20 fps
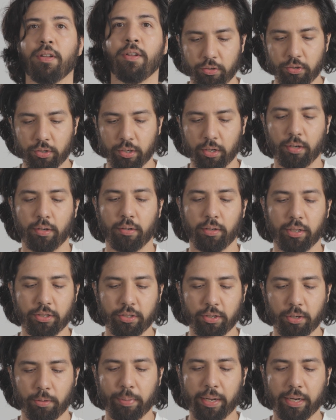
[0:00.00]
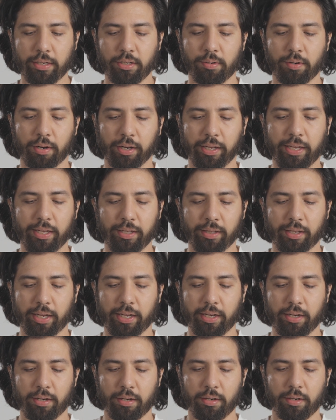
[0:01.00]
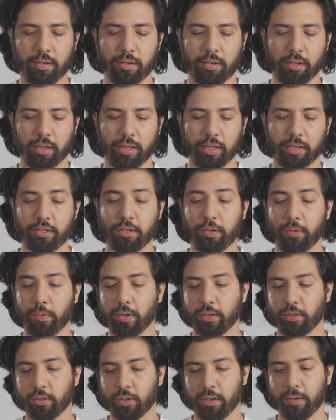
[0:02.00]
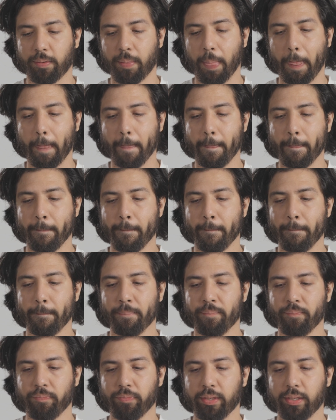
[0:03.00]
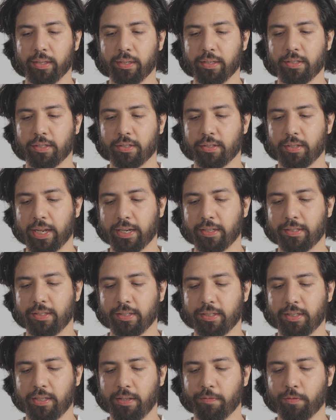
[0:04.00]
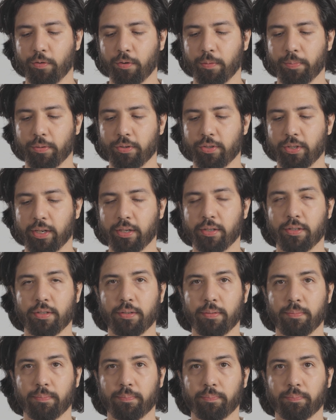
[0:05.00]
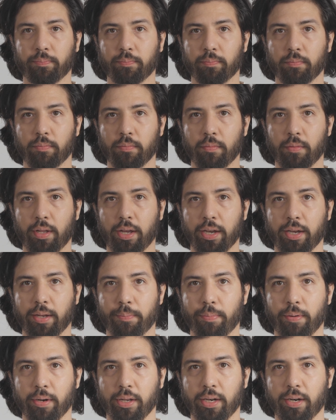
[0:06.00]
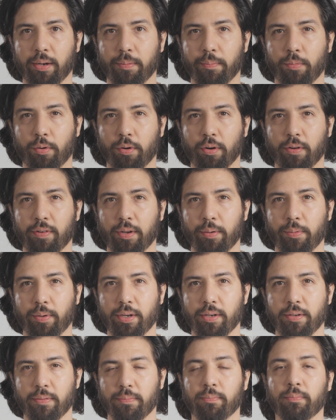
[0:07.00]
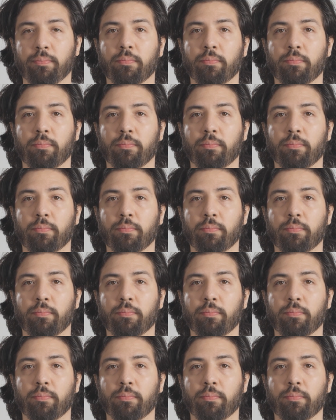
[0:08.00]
So let's go back to our key light, the 200. This is at 64%. I could bring it up more if I want.